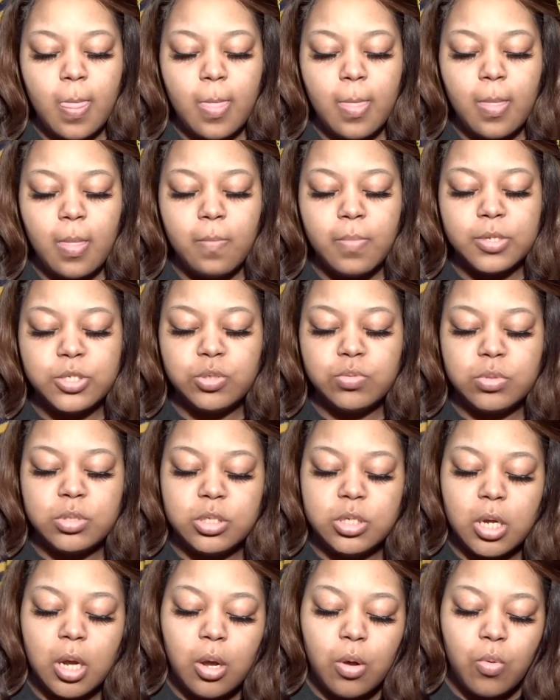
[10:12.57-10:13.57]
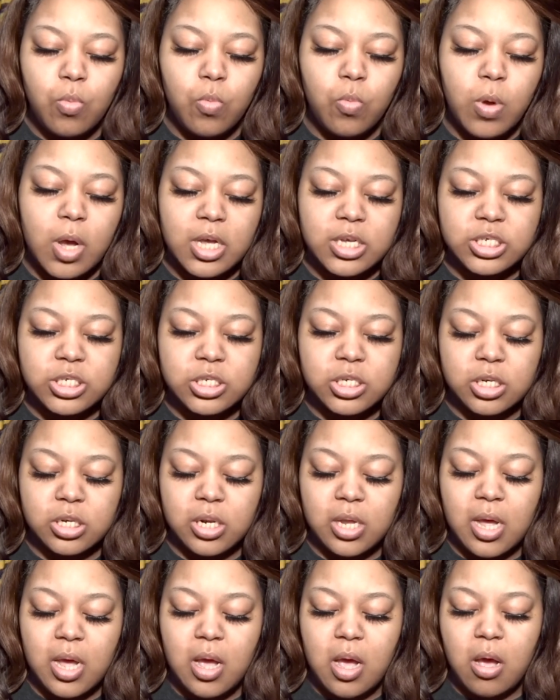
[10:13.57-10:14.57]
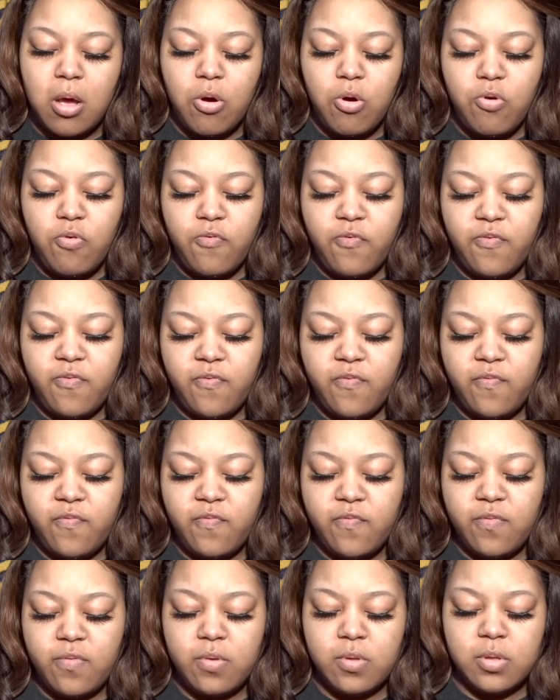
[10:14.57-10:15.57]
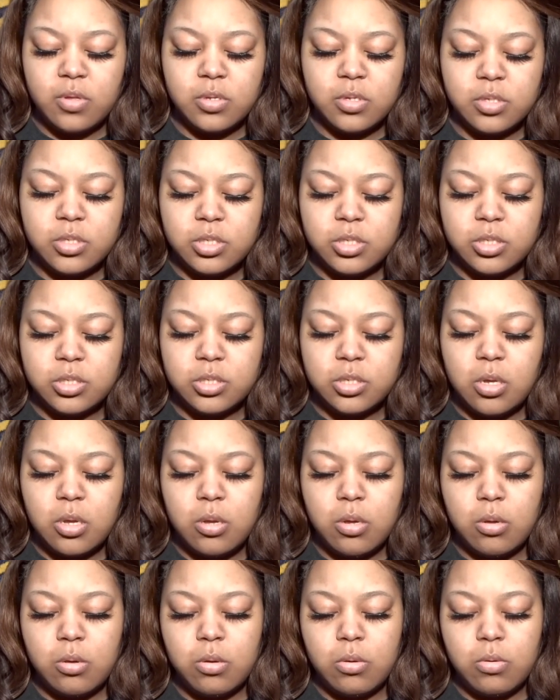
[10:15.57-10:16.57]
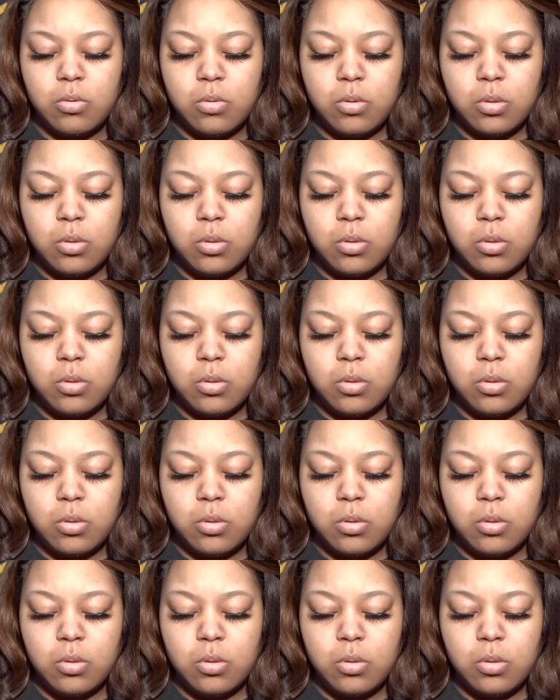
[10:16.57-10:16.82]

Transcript: but you don't wash it off so